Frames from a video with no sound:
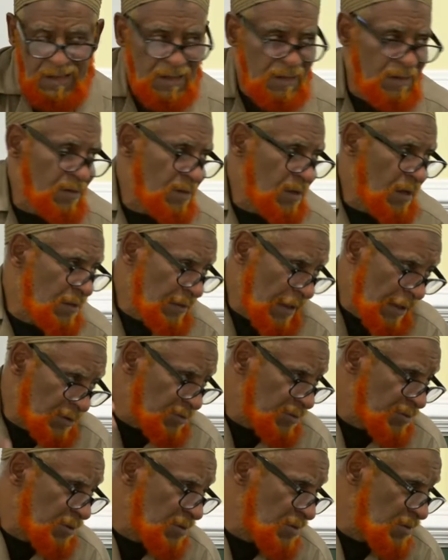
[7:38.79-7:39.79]

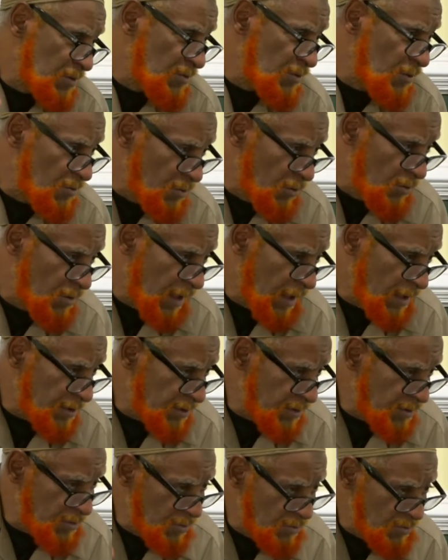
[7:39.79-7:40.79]
You like
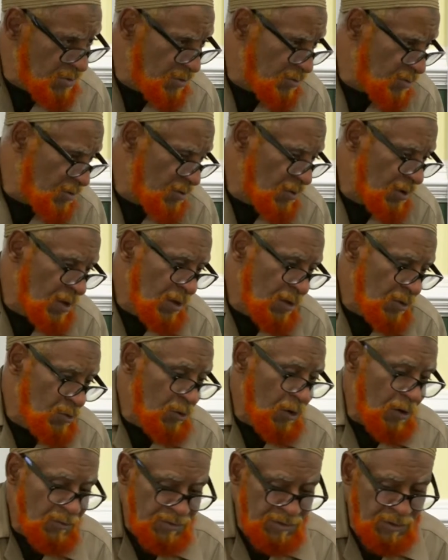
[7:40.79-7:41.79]
her,
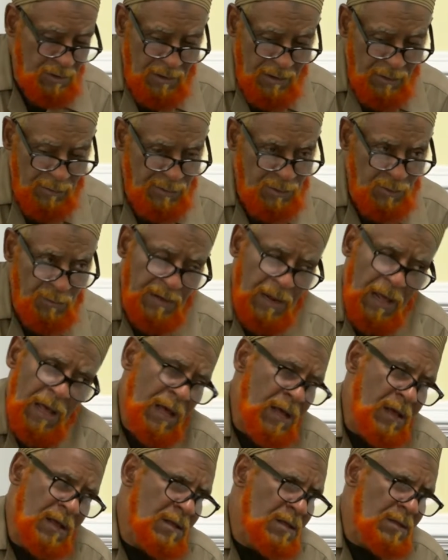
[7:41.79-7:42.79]
she all with you, but
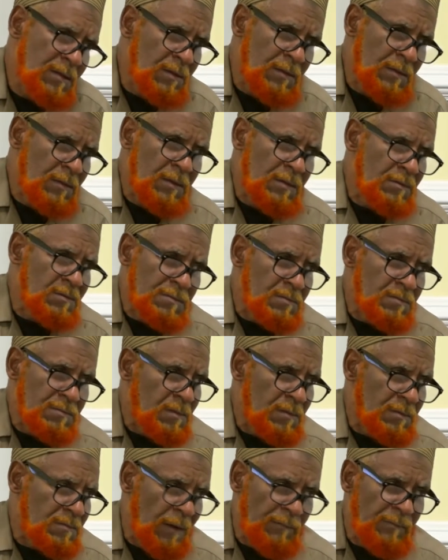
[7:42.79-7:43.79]

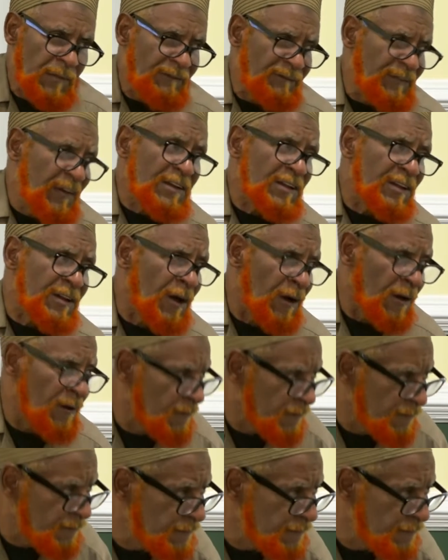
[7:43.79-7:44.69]
I'm not feeling her.